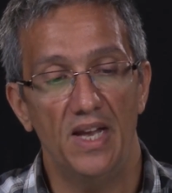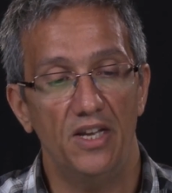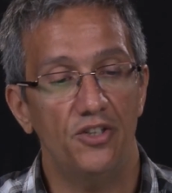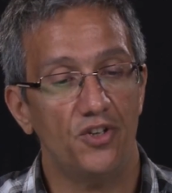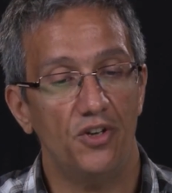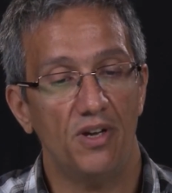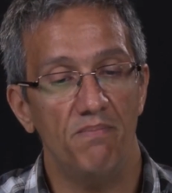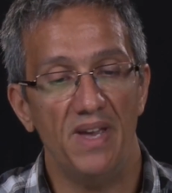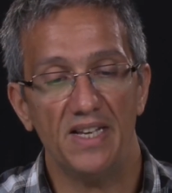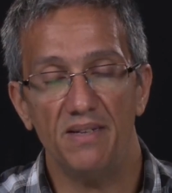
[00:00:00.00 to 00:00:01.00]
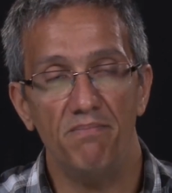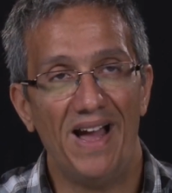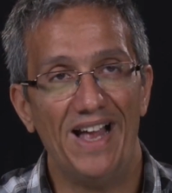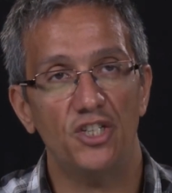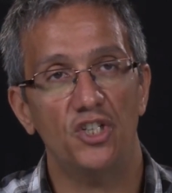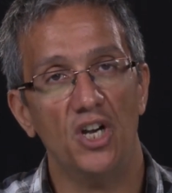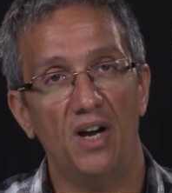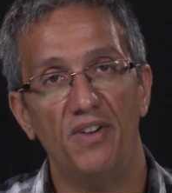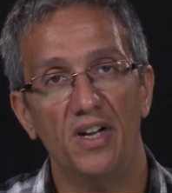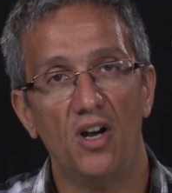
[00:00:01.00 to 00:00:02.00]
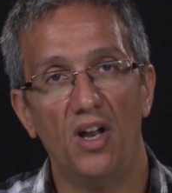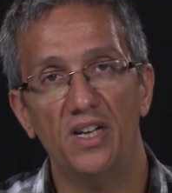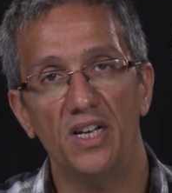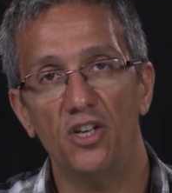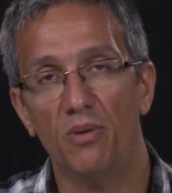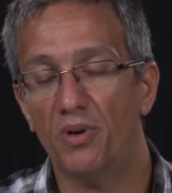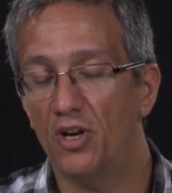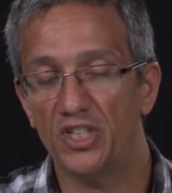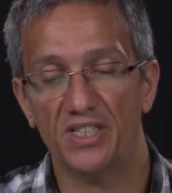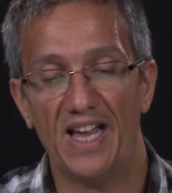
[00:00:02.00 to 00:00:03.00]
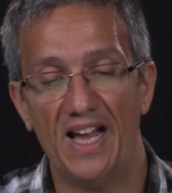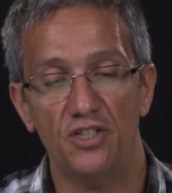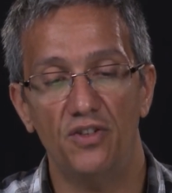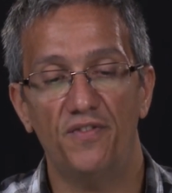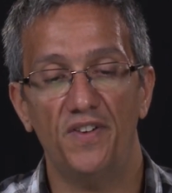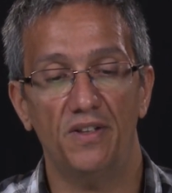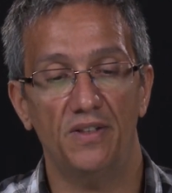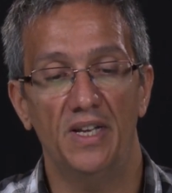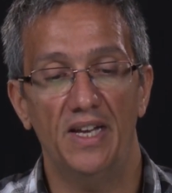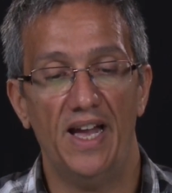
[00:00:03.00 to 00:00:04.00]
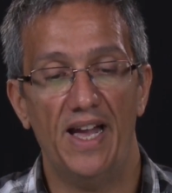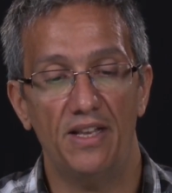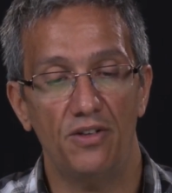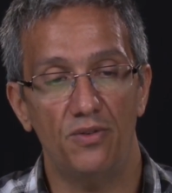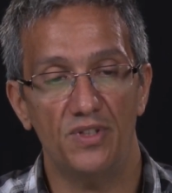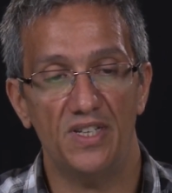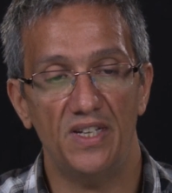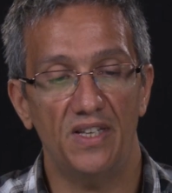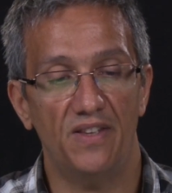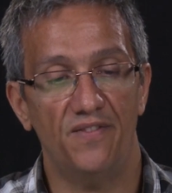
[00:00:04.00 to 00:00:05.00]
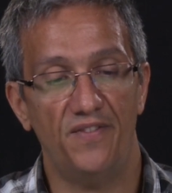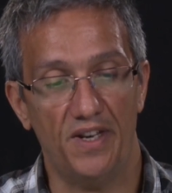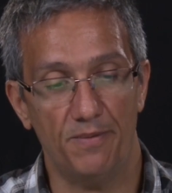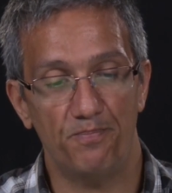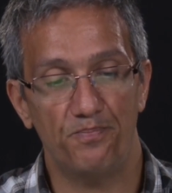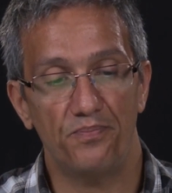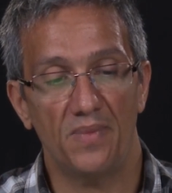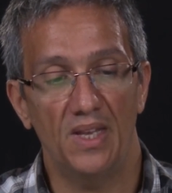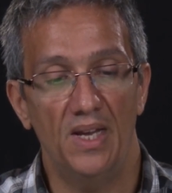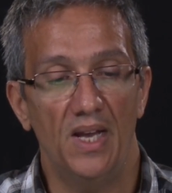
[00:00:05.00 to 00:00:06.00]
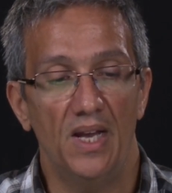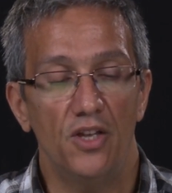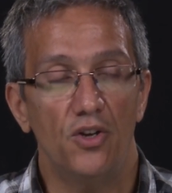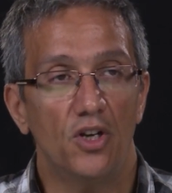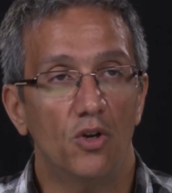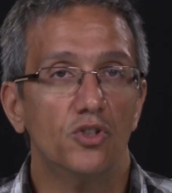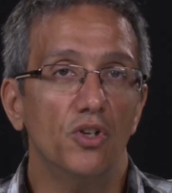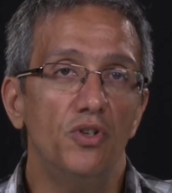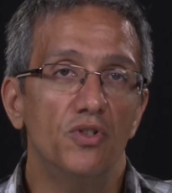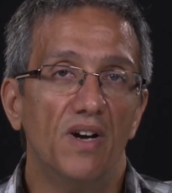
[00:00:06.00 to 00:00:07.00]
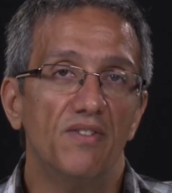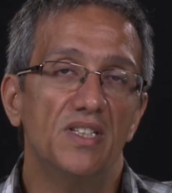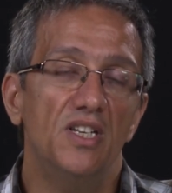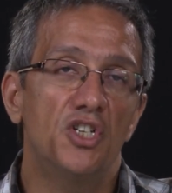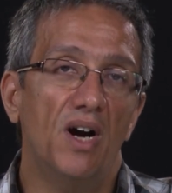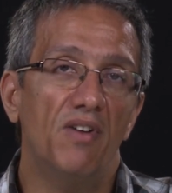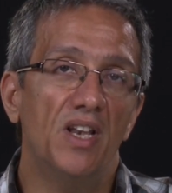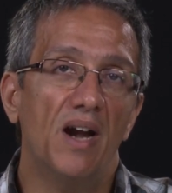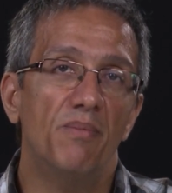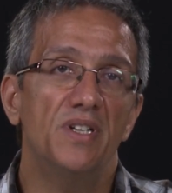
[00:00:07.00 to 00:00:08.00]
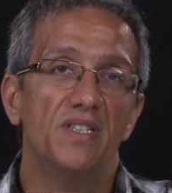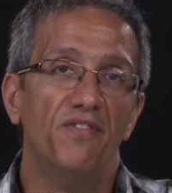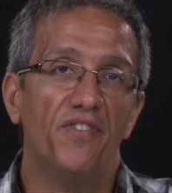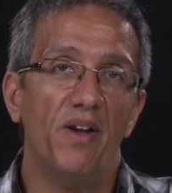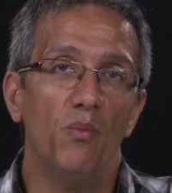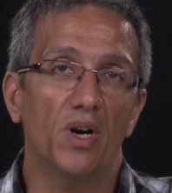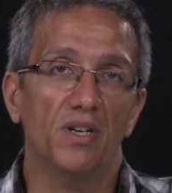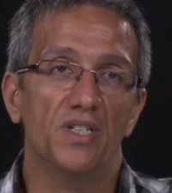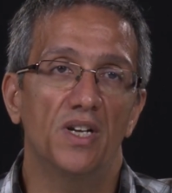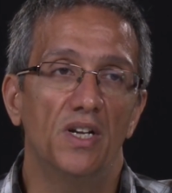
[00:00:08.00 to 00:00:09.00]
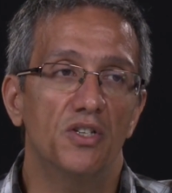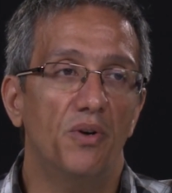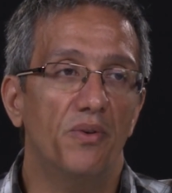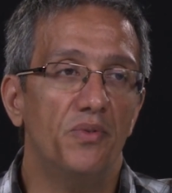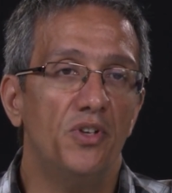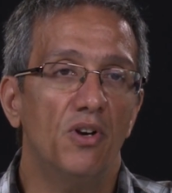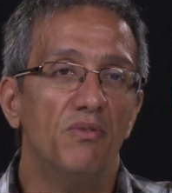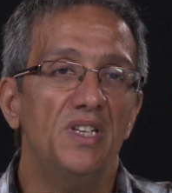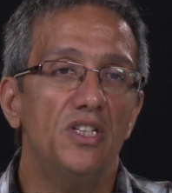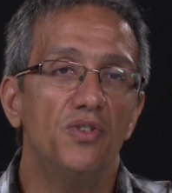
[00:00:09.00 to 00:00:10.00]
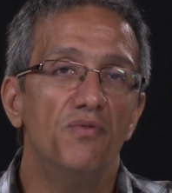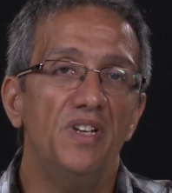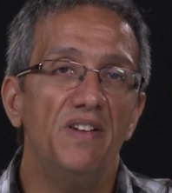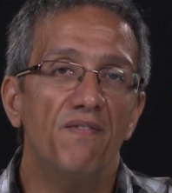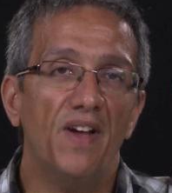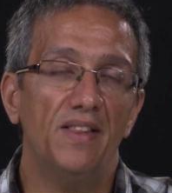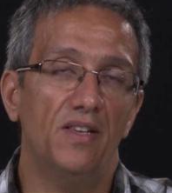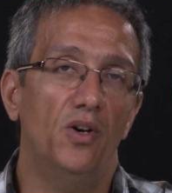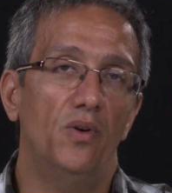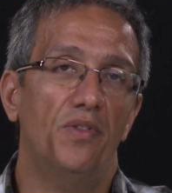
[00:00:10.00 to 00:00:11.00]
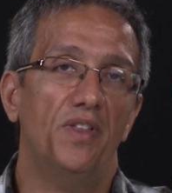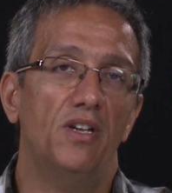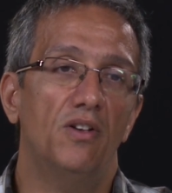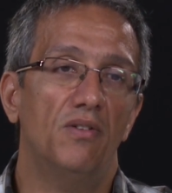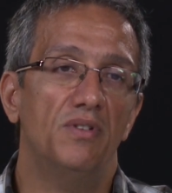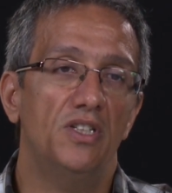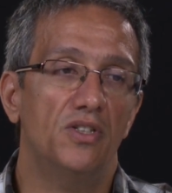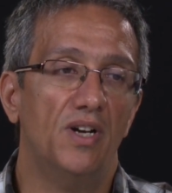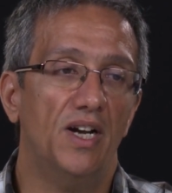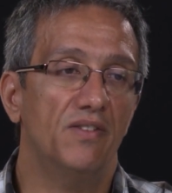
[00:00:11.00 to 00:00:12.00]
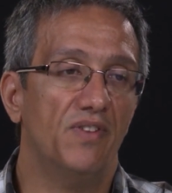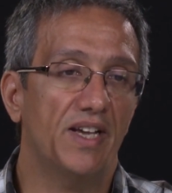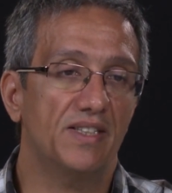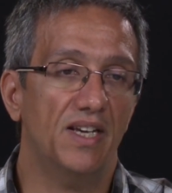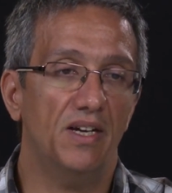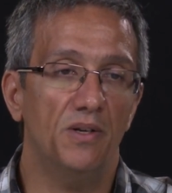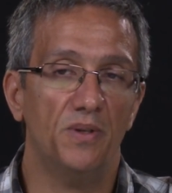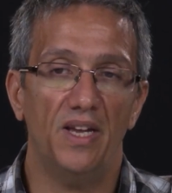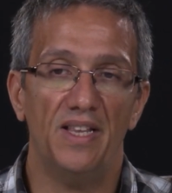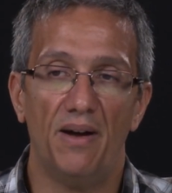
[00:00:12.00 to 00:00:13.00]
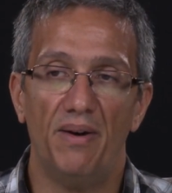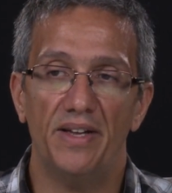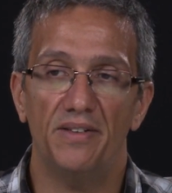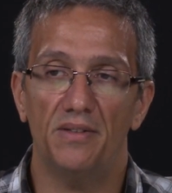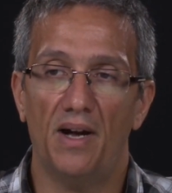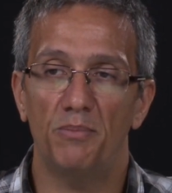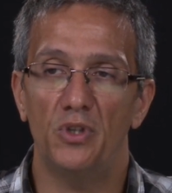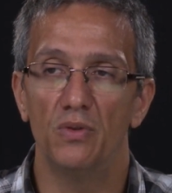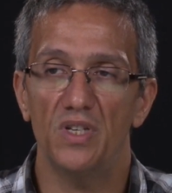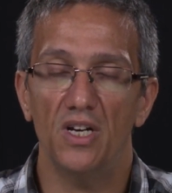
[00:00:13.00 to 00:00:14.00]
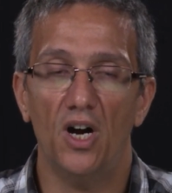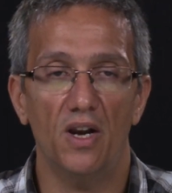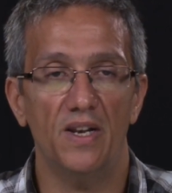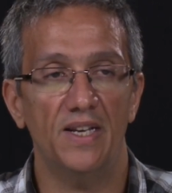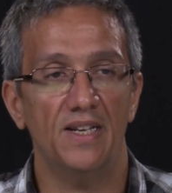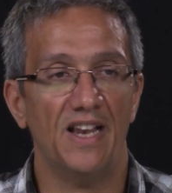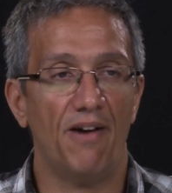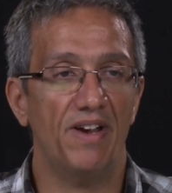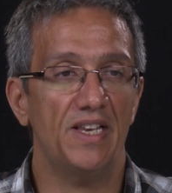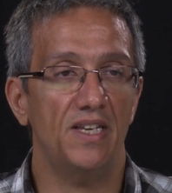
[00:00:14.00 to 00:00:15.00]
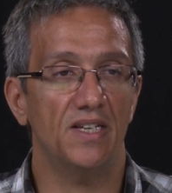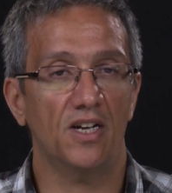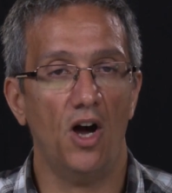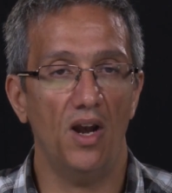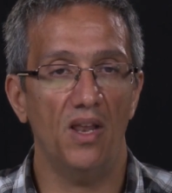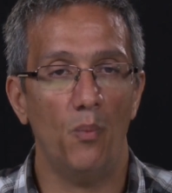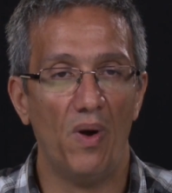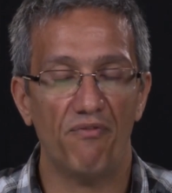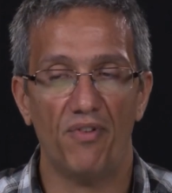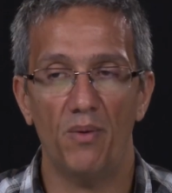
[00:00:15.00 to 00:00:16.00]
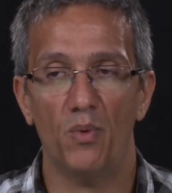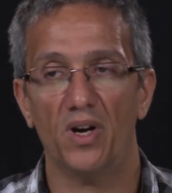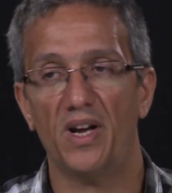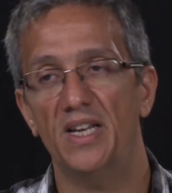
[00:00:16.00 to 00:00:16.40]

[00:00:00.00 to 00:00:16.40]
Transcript: And so you can mix and match Java and Kotlin in your projects as you feel and you see fit. You can also use, obviously, Java libraries and frameworks. So you don't need to reinvent the whole thing. You don't need to kind of like say, okay, now I'm using Kotlin, and now I need a Kotlin web framework.